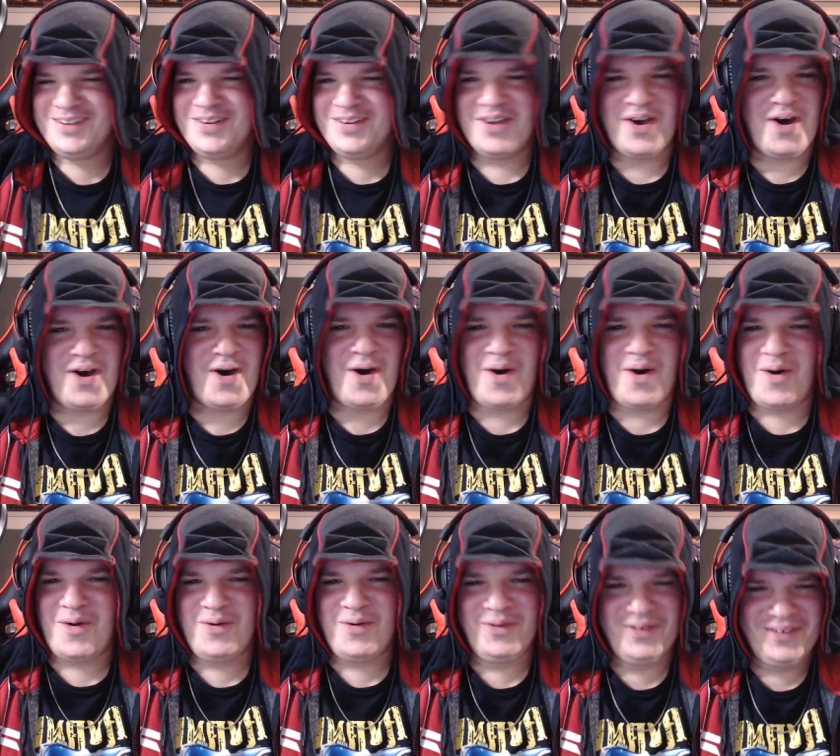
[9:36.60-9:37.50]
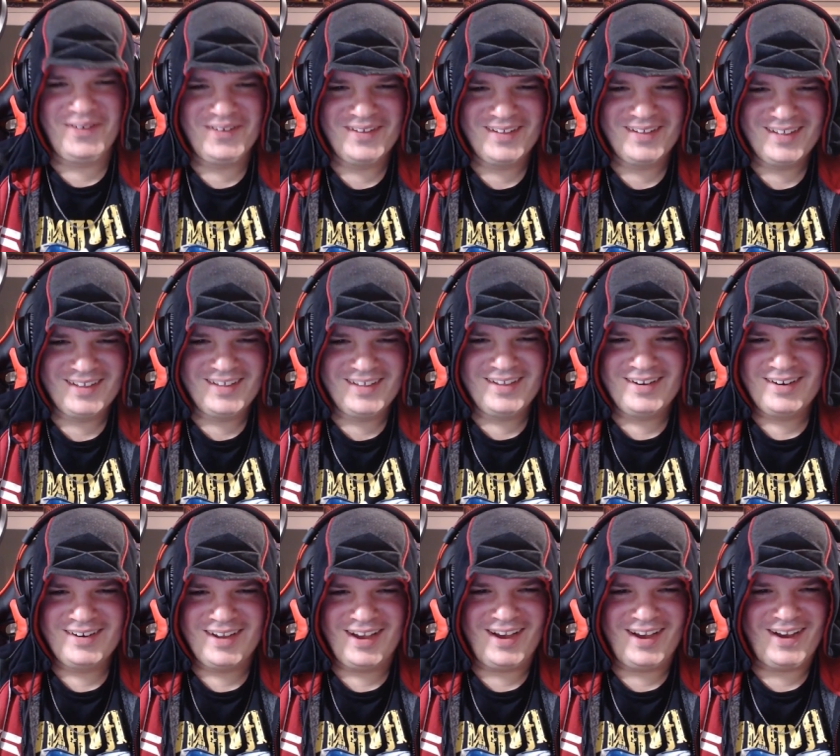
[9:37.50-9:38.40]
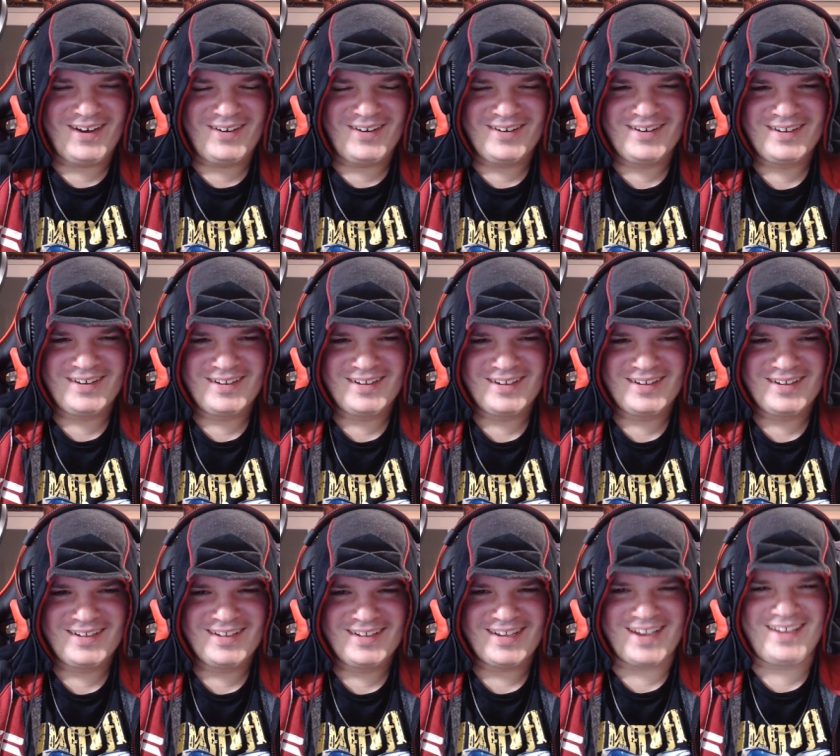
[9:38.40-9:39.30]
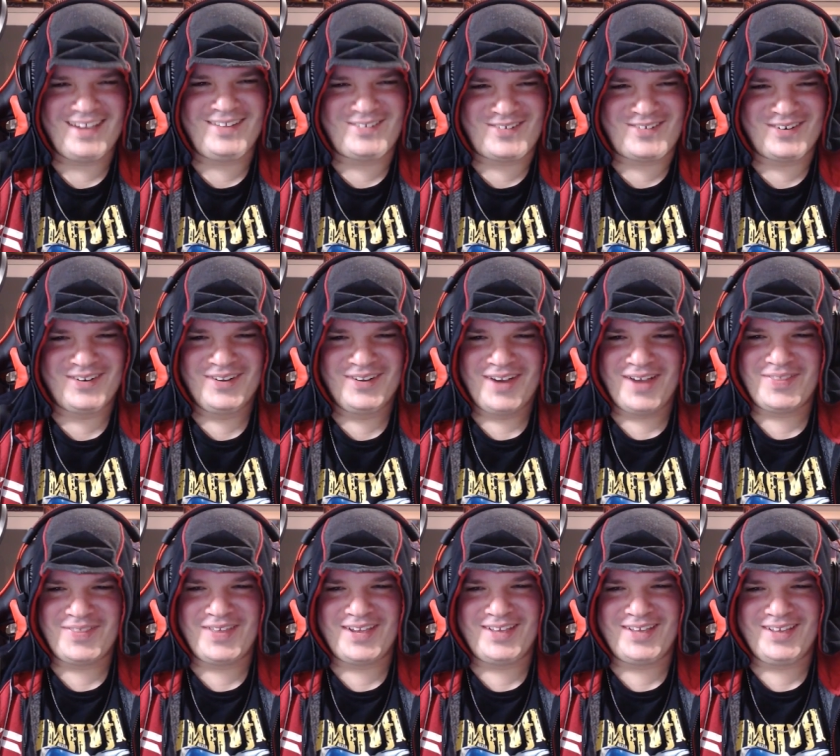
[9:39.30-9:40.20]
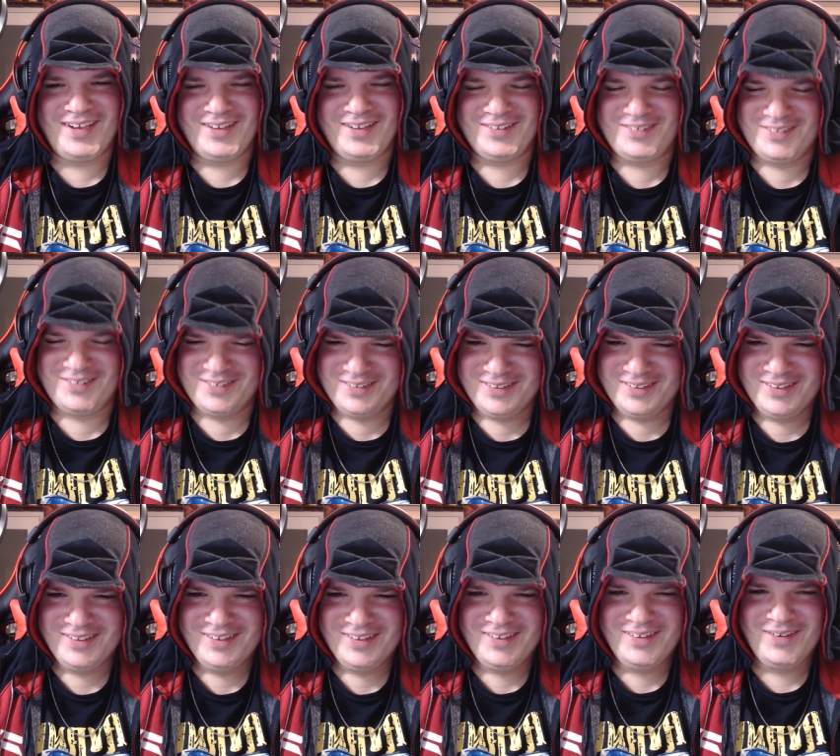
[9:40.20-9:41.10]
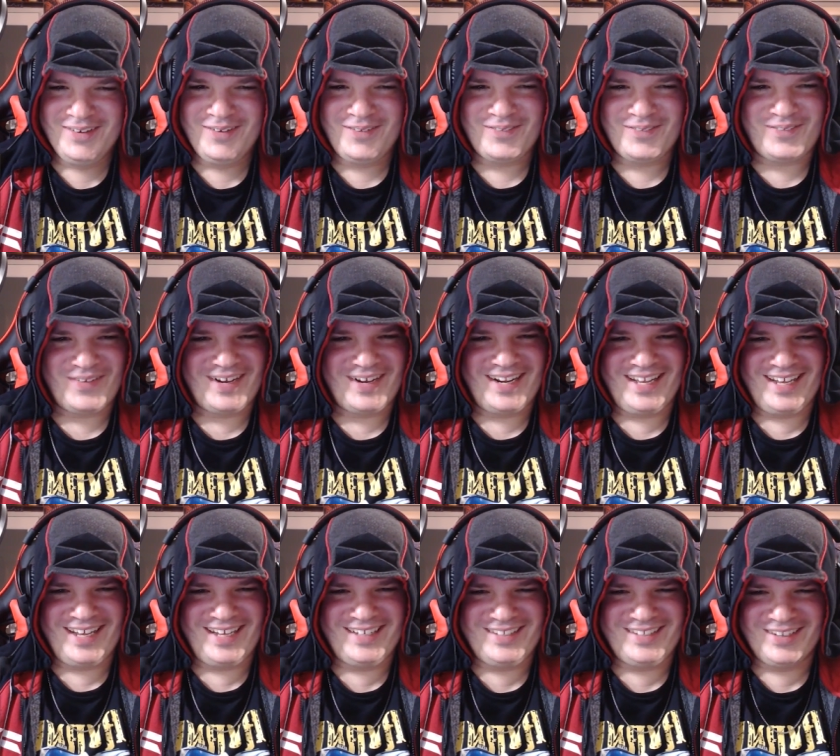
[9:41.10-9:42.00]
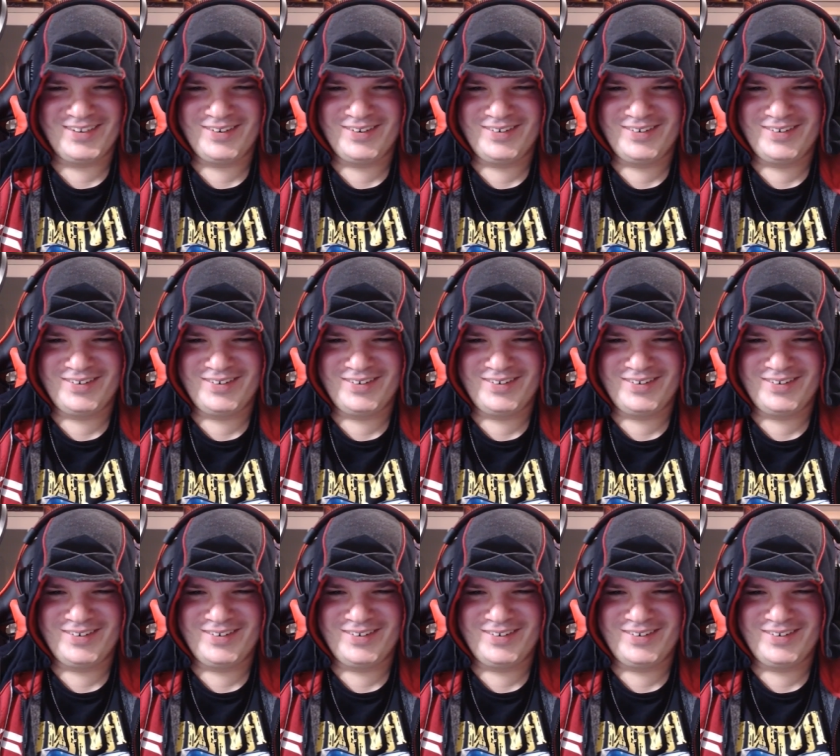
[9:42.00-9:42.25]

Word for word: no. Thank you so much. Tucker, no. crying? Yeah, he's. So I think he is. Beautiful. Really, All dude? Right,